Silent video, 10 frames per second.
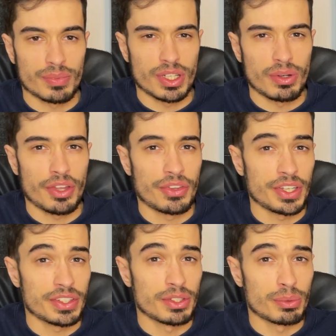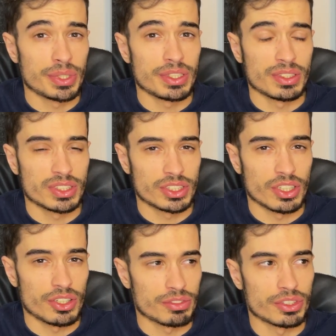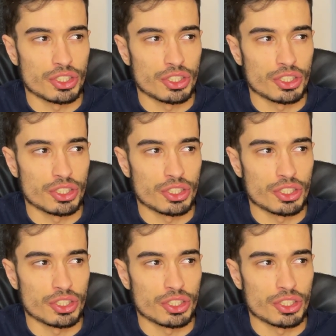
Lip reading: Now I think the real star of